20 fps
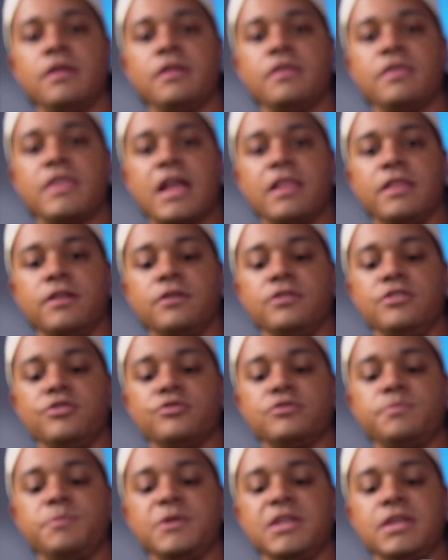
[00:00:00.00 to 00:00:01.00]
that little
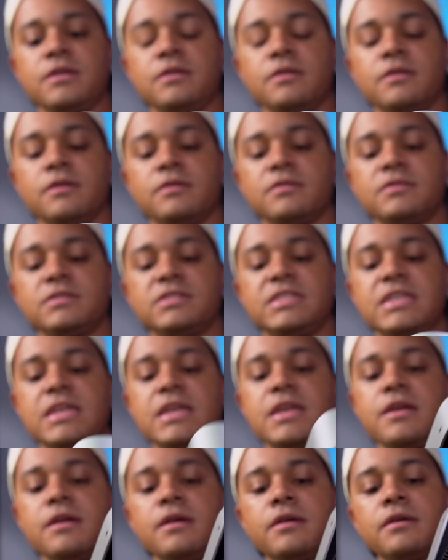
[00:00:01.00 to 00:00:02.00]

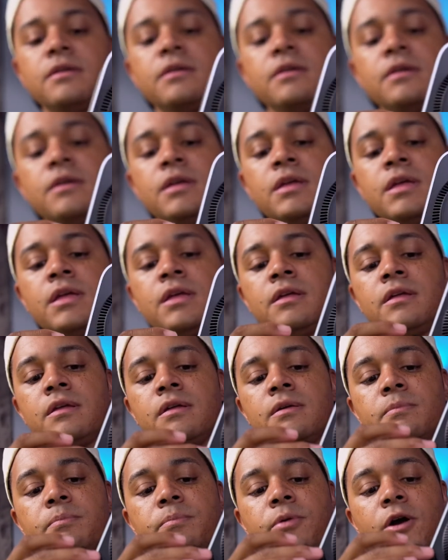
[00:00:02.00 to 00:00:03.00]
USB-C
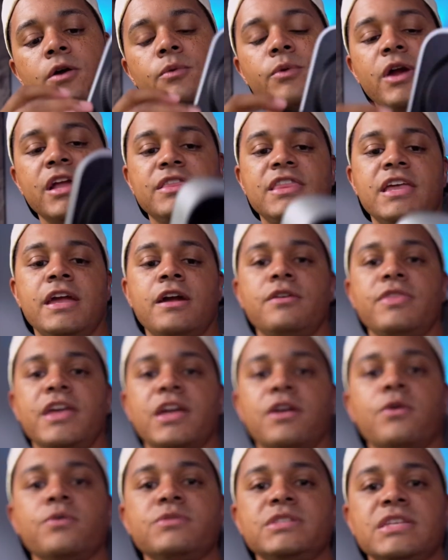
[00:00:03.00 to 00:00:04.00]
part right there that
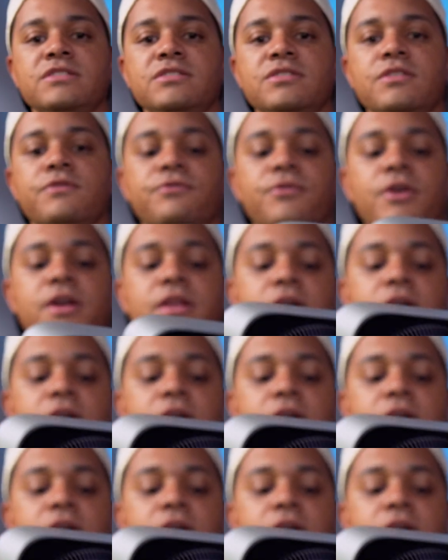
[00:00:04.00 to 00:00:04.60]
goes into the front